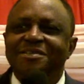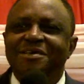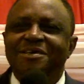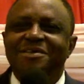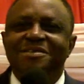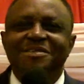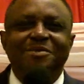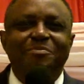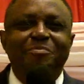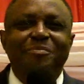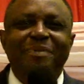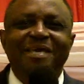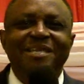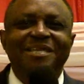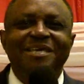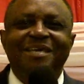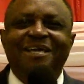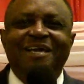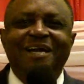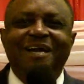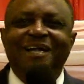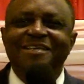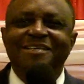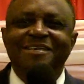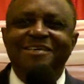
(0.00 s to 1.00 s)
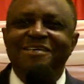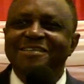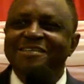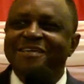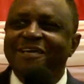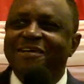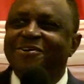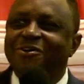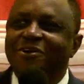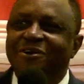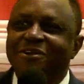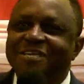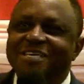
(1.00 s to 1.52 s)
The medical, they
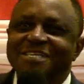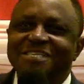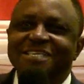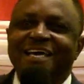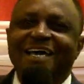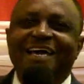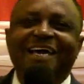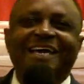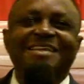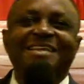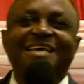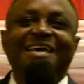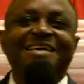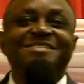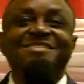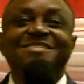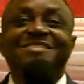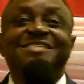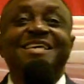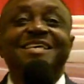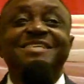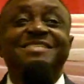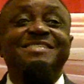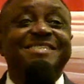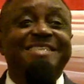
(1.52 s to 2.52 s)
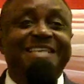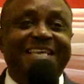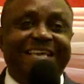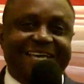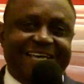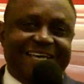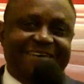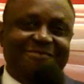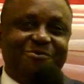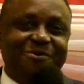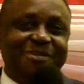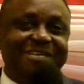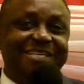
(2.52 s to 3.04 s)
call it anesthesia,
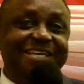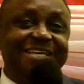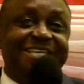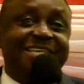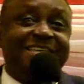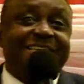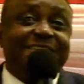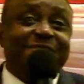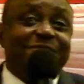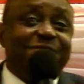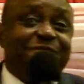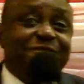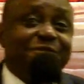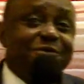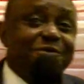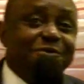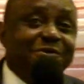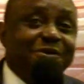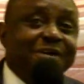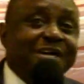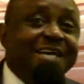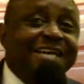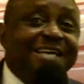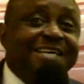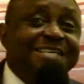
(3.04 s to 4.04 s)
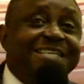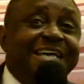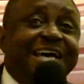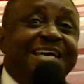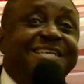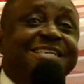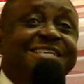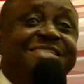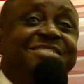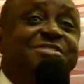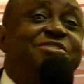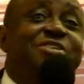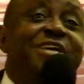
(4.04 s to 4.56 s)
when they give you that
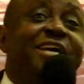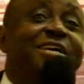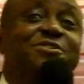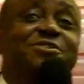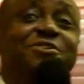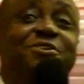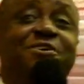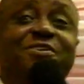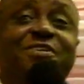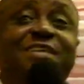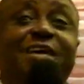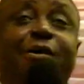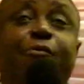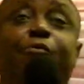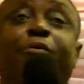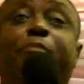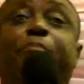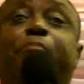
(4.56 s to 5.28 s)
injection that will